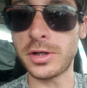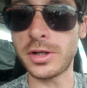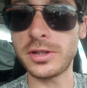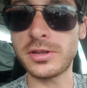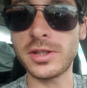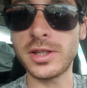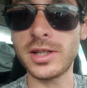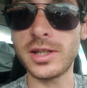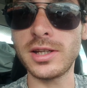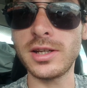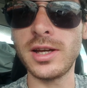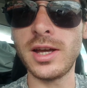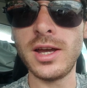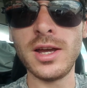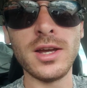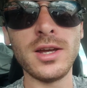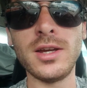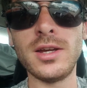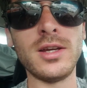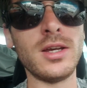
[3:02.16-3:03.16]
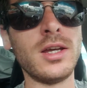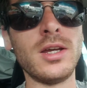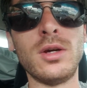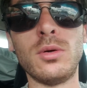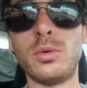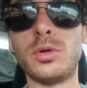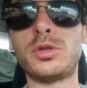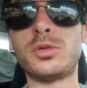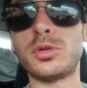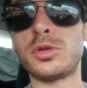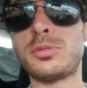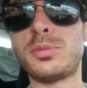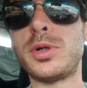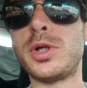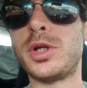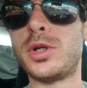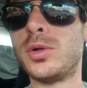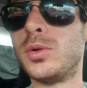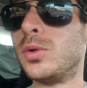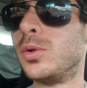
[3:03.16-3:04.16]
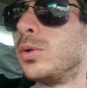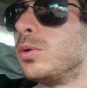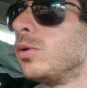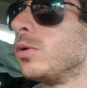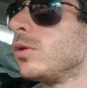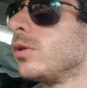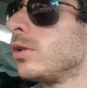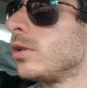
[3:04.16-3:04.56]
anything, which was pretty cool.